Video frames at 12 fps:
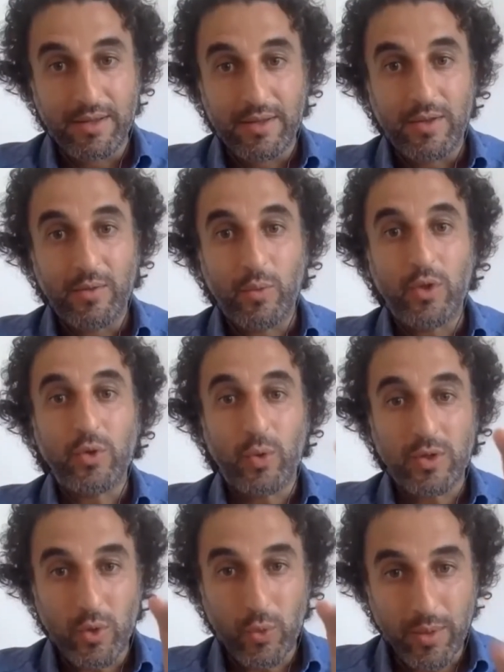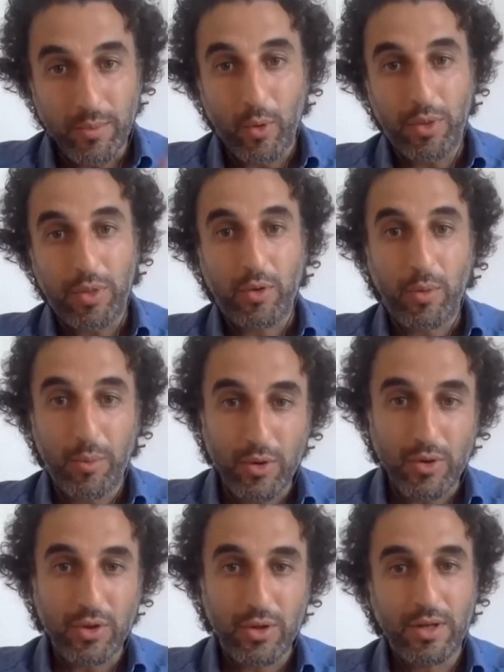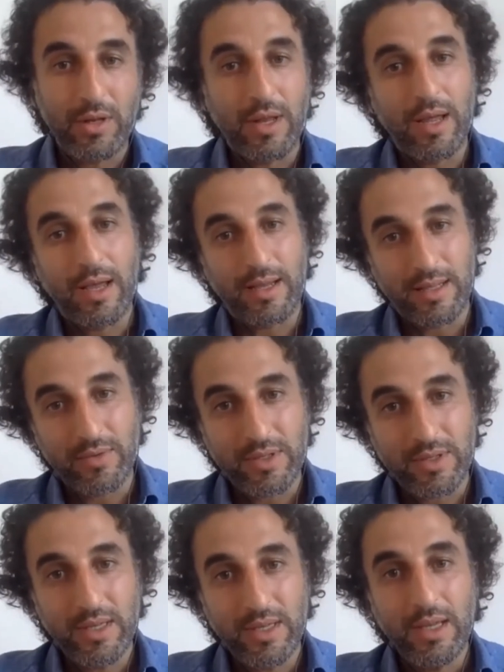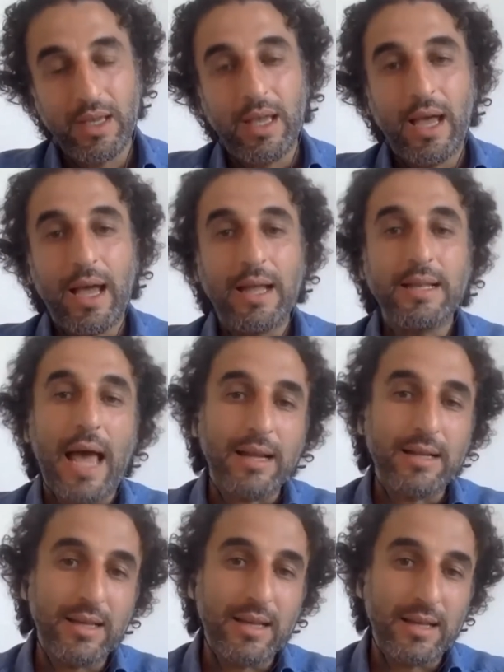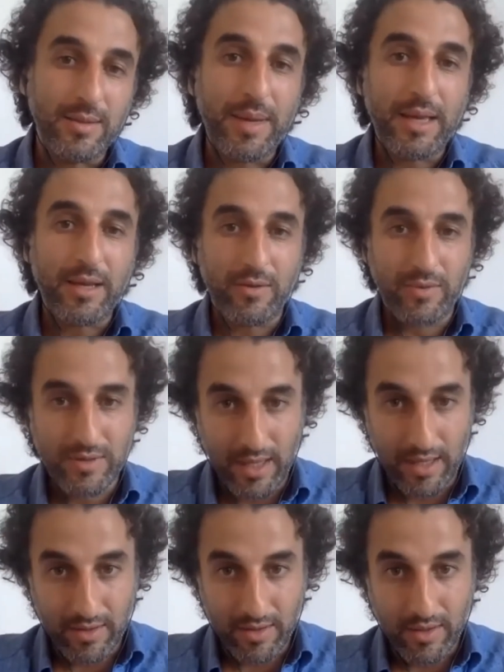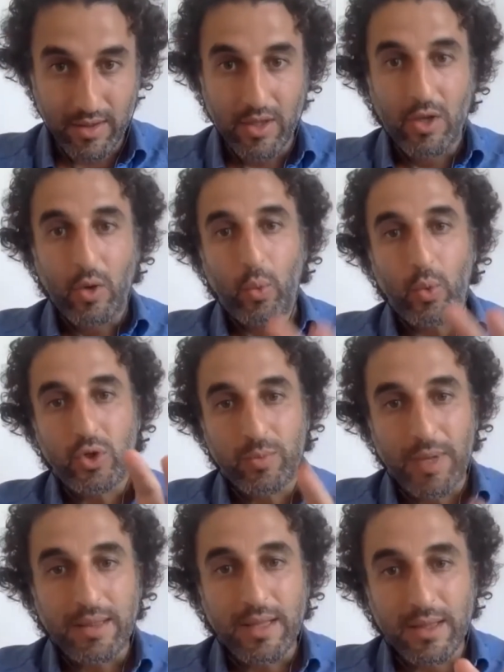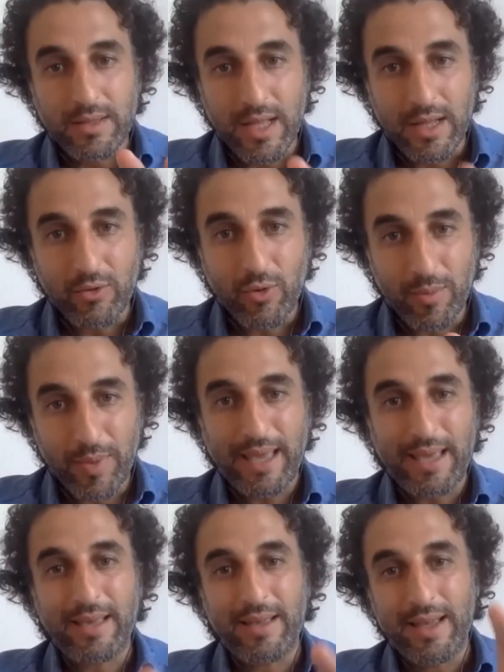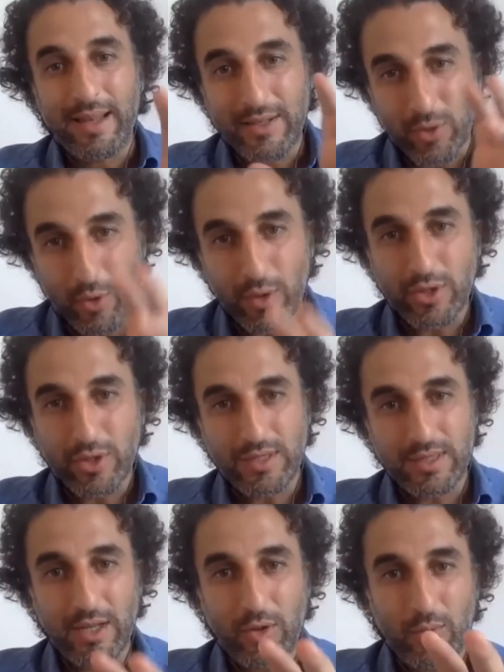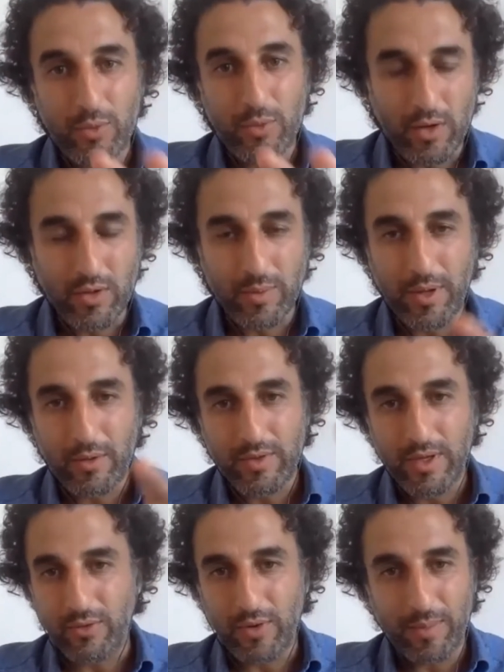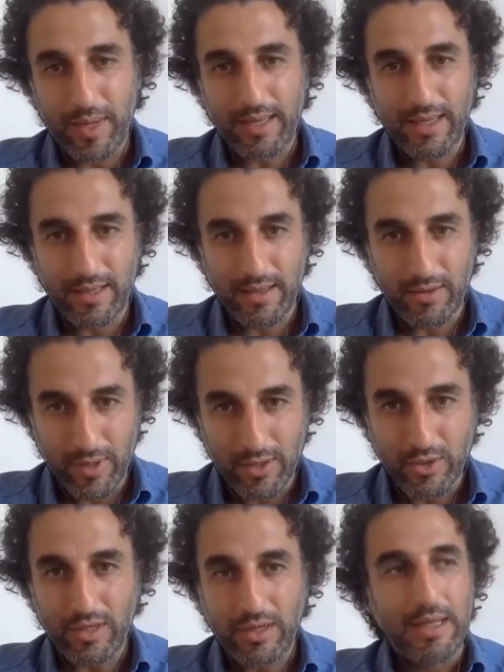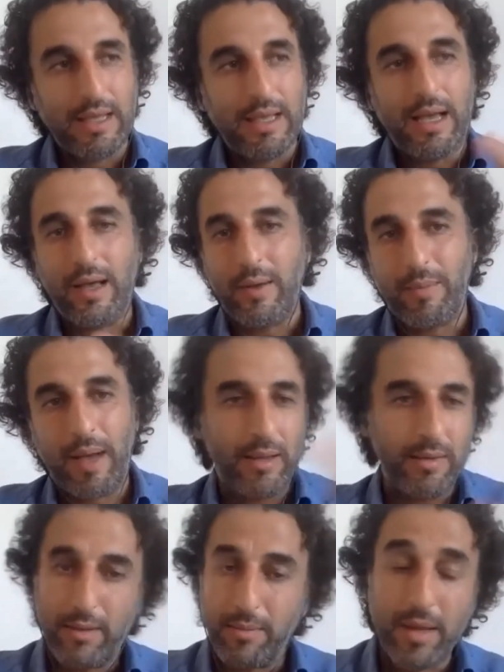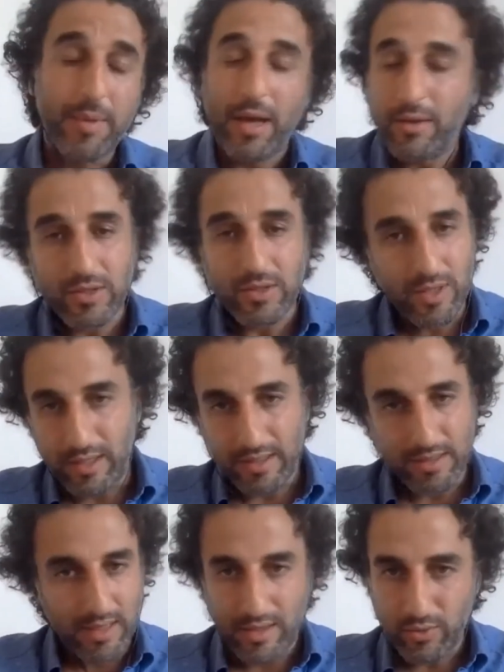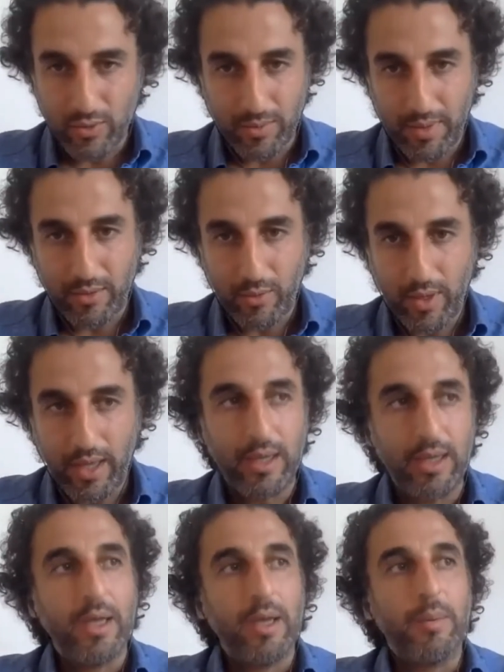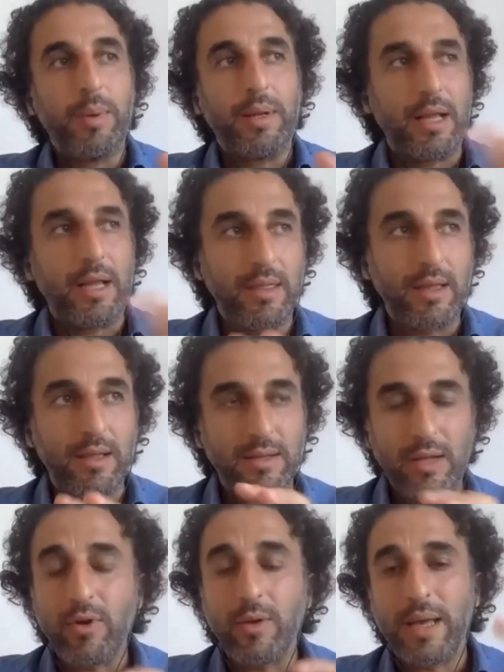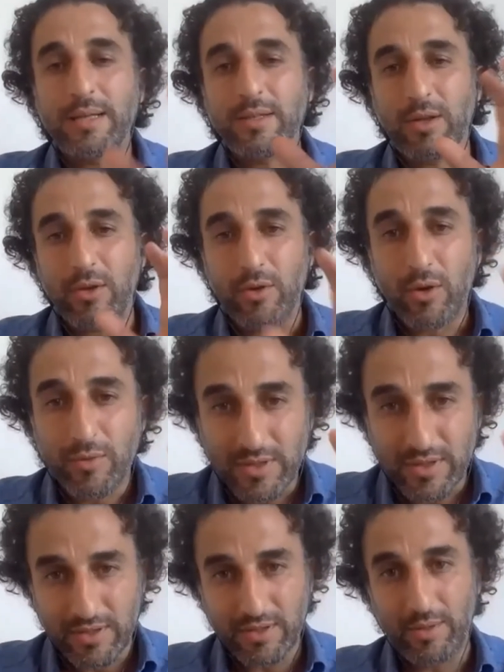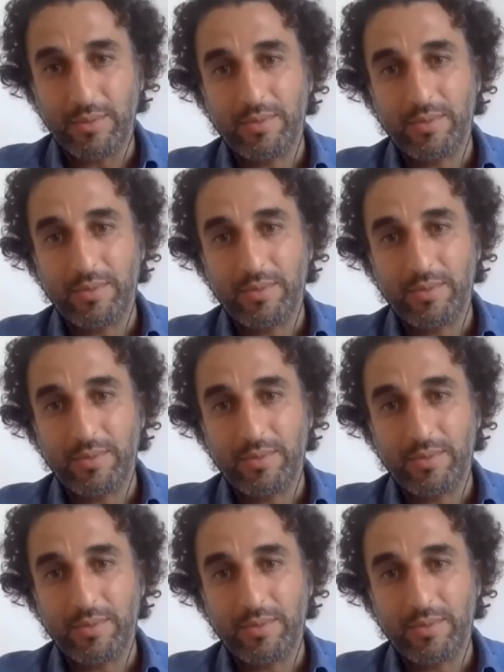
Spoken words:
which was doing both commercial activity and acting as the bank of the state, which meant that the central bank in its origins, and you talked about central banking in the region, there may be other studies than this one, by the way, but I think central banks are the nervous system